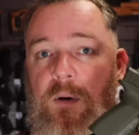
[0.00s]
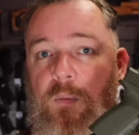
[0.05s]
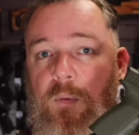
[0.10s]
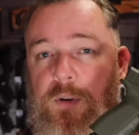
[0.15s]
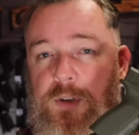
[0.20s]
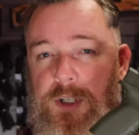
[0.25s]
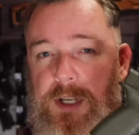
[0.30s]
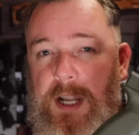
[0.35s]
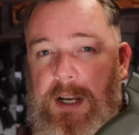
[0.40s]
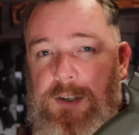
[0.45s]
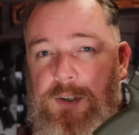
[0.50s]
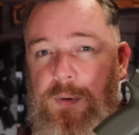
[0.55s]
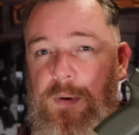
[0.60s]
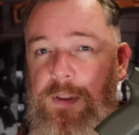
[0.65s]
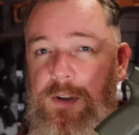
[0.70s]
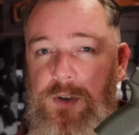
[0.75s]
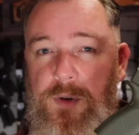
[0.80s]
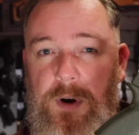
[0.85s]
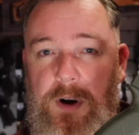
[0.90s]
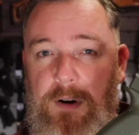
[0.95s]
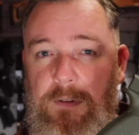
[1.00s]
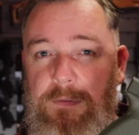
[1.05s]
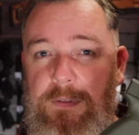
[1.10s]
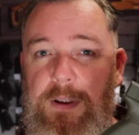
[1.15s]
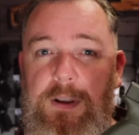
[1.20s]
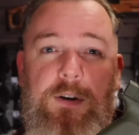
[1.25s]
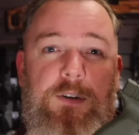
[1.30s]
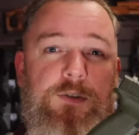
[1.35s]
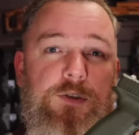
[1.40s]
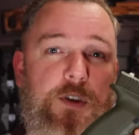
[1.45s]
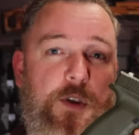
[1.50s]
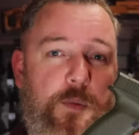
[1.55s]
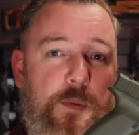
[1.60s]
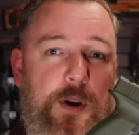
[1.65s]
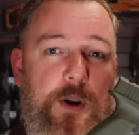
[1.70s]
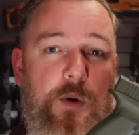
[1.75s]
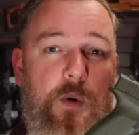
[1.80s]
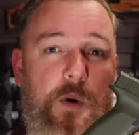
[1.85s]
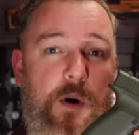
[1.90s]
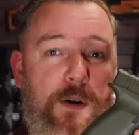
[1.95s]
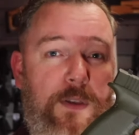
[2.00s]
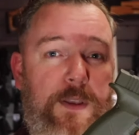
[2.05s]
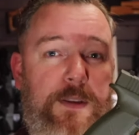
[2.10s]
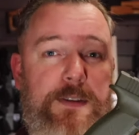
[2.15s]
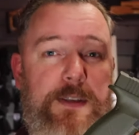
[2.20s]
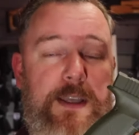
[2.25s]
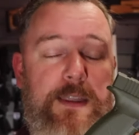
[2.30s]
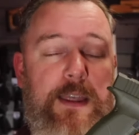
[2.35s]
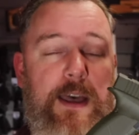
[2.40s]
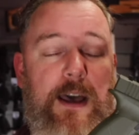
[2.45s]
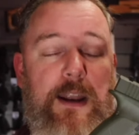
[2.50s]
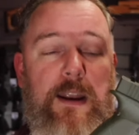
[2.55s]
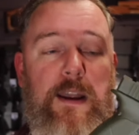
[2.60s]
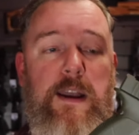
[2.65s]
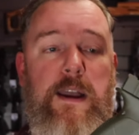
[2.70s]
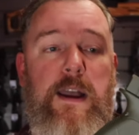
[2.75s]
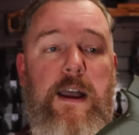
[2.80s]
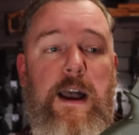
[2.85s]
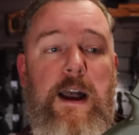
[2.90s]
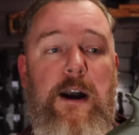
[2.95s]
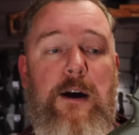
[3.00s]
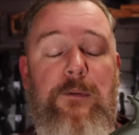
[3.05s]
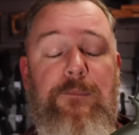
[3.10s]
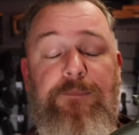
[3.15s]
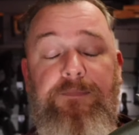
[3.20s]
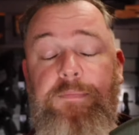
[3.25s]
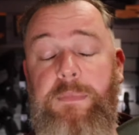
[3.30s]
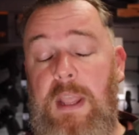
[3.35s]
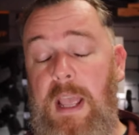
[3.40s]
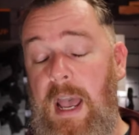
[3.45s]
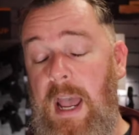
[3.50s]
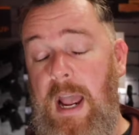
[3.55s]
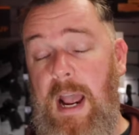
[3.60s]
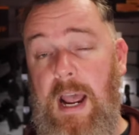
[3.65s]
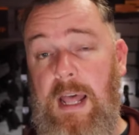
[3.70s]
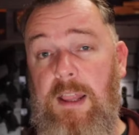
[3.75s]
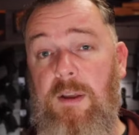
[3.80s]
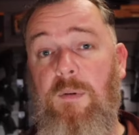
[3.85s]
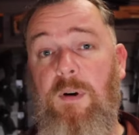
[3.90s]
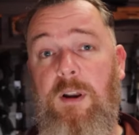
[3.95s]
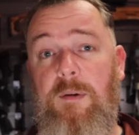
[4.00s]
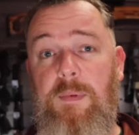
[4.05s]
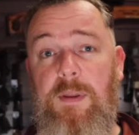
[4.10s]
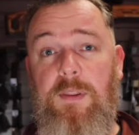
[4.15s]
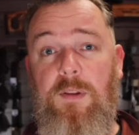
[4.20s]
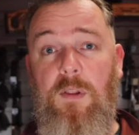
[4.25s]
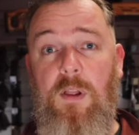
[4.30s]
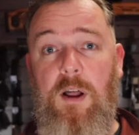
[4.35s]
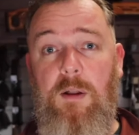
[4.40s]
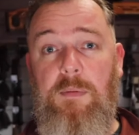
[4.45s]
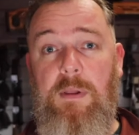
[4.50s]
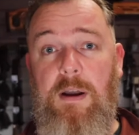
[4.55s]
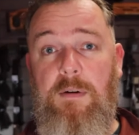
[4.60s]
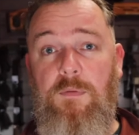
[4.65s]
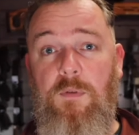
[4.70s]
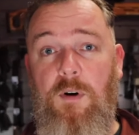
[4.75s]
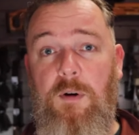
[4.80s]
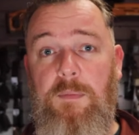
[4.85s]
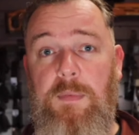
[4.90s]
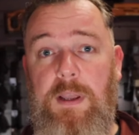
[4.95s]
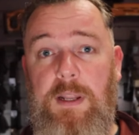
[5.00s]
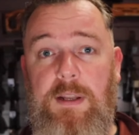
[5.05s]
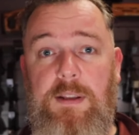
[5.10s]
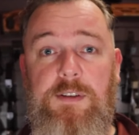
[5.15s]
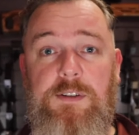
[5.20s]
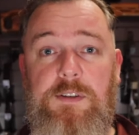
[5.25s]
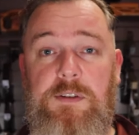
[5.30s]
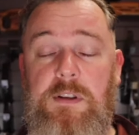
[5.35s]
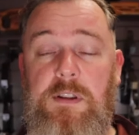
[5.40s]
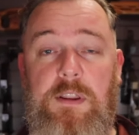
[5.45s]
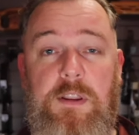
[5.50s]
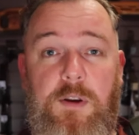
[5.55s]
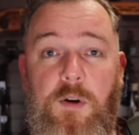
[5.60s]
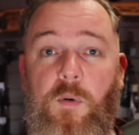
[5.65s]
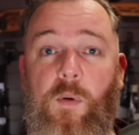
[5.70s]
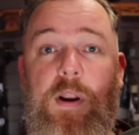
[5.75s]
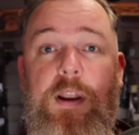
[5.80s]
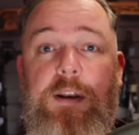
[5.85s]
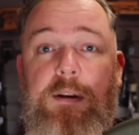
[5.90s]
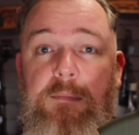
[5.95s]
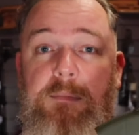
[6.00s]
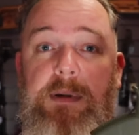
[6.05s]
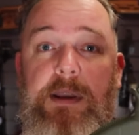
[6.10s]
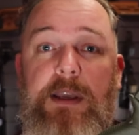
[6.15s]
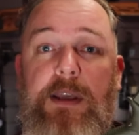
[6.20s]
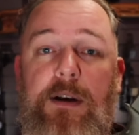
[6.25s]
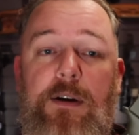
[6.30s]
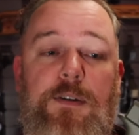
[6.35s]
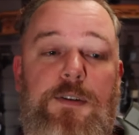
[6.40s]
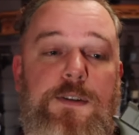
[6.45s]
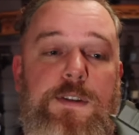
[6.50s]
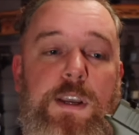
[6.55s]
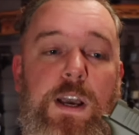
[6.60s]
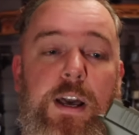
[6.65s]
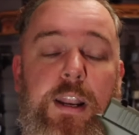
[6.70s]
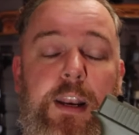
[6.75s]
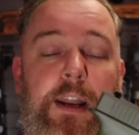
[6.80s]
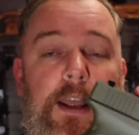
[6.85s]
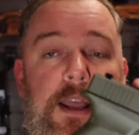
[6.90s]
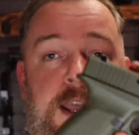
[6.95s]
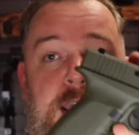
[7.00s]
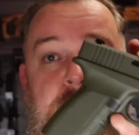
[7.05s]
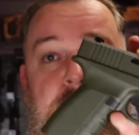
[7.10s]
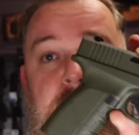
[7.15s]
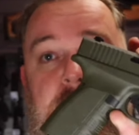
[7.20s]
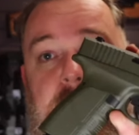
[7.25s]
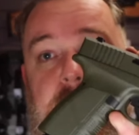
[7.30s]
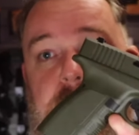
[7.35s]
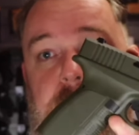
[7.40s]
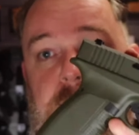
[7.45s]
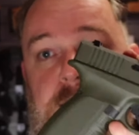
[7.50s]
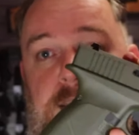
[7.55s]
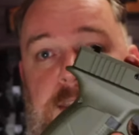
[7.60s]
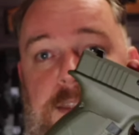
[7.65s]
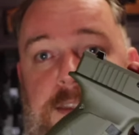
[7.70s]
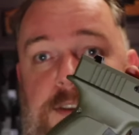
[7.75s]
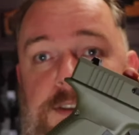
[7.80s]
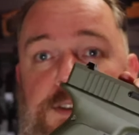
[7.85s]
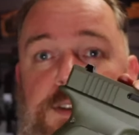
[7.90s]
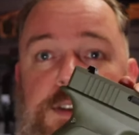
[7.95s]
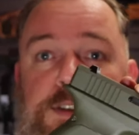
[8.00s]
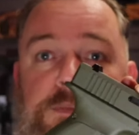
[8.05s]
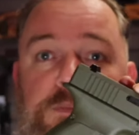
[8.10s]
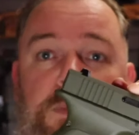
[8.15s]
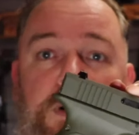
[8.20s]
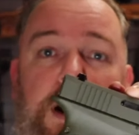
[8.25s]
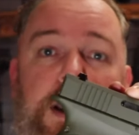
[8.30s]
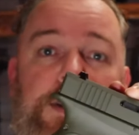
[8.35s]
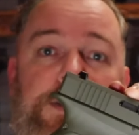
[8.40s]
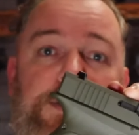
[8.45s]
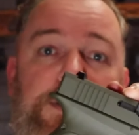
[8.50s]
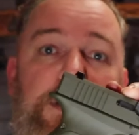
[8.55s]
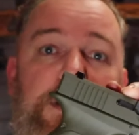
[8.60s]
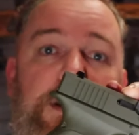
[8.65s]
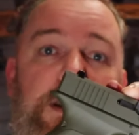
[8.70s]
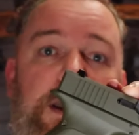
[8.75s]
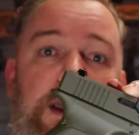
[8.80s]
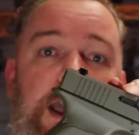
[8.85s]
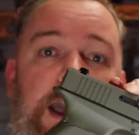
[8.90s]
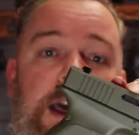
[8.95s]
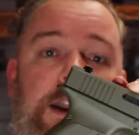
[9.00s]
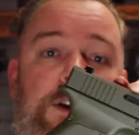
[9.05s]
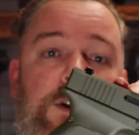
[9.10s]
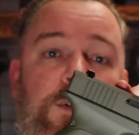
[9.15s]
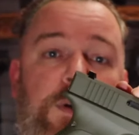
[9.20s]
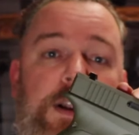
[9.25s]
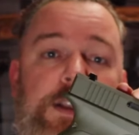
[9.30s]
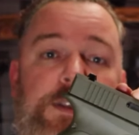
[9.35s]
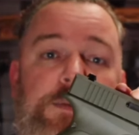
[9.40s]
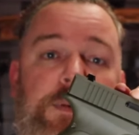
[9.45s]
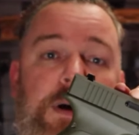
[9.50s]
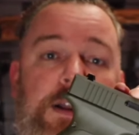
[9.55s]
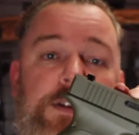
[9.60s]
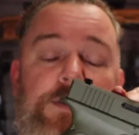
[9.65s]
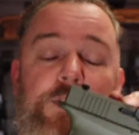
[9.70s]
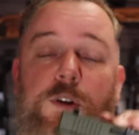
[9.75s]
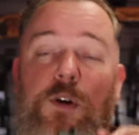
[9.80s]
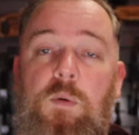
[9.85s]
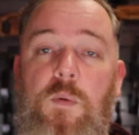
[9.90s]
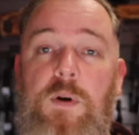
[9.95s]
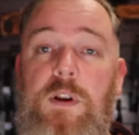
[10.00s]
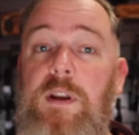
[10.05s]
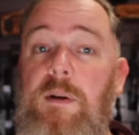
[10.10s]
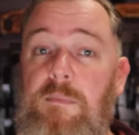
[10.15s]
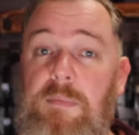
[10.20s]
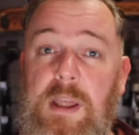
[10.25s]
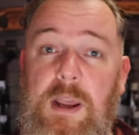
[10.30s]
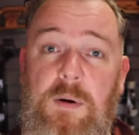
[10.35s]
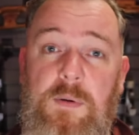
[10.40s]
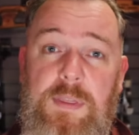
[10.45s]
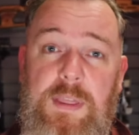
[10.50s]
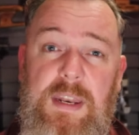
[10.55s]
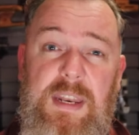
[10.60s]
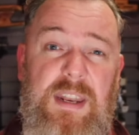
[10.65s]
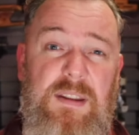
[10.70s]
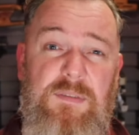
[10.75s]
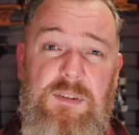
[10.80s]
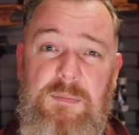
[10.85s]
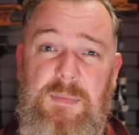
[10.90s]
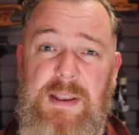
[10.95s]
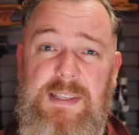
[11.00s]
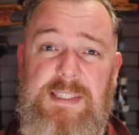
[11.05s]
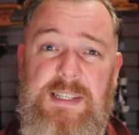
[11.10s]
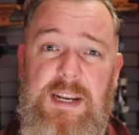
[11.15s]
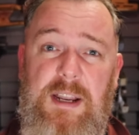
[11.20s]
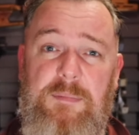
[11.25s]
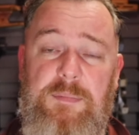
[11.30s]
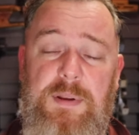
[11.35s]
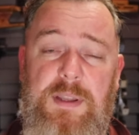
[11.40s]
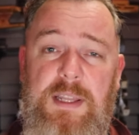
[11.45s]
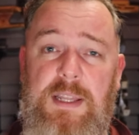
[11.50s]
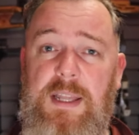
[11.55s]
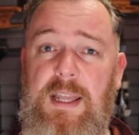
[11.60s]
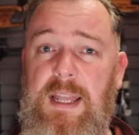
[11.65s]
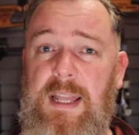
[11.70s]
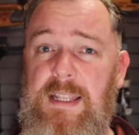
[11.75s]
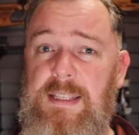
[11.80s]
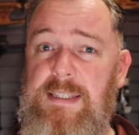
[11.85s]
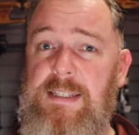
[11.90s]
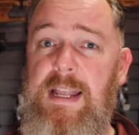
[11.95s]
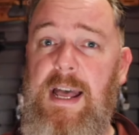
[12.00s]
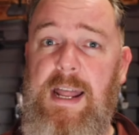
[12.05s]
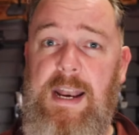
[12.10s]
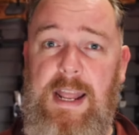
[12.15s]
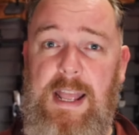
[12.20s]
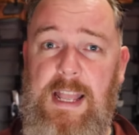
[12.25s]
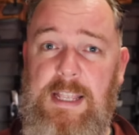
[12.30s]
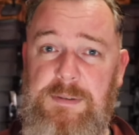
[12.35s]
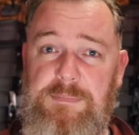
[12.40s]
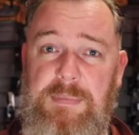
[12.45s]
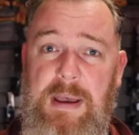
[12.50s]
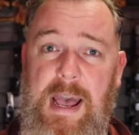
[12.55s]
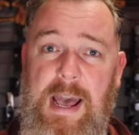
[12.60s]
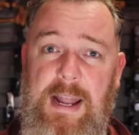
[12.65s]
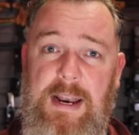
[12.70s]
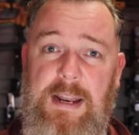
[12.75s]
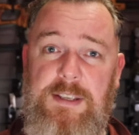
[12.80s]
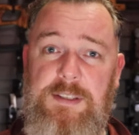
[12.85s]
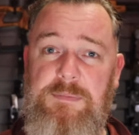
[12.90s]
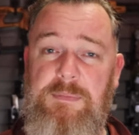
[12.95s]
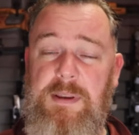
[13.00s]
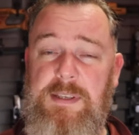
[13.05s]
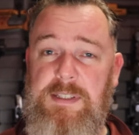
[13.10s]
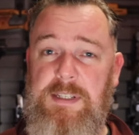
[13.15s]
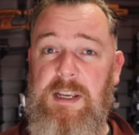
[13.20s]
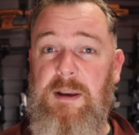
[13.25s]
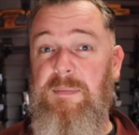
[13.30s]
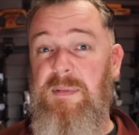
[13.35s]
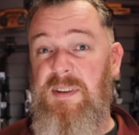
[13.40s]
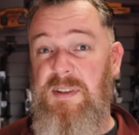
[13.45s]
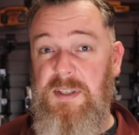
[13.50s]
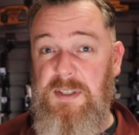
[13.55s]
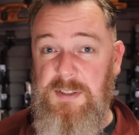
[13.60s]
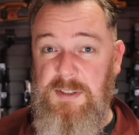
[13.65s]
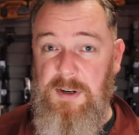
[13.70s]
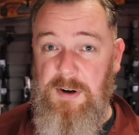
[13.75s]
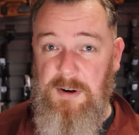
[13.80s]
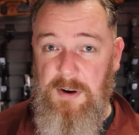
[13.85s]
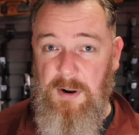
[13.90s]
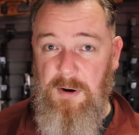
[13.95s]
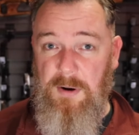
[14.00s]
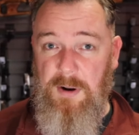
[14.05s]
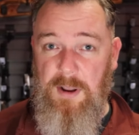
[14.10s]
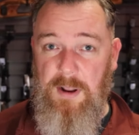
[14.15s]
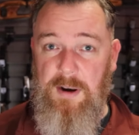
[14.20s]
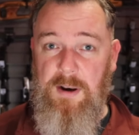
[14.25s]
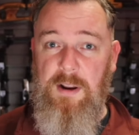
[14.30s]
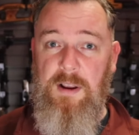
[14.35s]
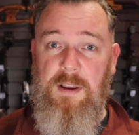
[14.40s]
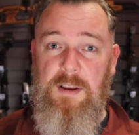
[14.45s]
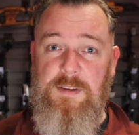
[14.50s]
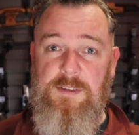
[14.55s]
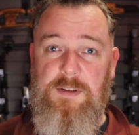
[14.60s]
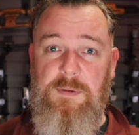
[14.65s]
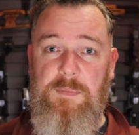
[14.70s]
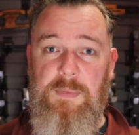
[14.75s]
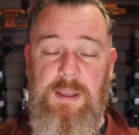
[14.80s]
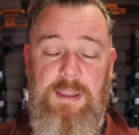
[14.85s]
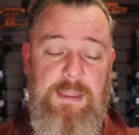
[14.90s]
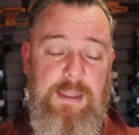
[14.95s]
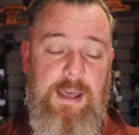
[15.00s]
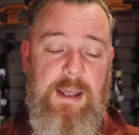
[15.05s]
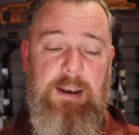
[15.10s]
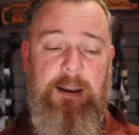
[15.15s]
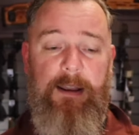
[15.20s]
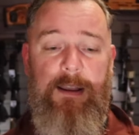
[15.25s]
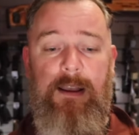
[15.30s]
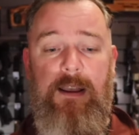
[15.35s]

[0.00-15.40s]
will change the way the trigger feels or the recoil, things like that. I highly recommend the Glock platform. It is the great beginner's gun, and this is priced at a great spot too, where you can play with it, and if you mess it up, it's not as bad as messing up a $600 gun, something like that.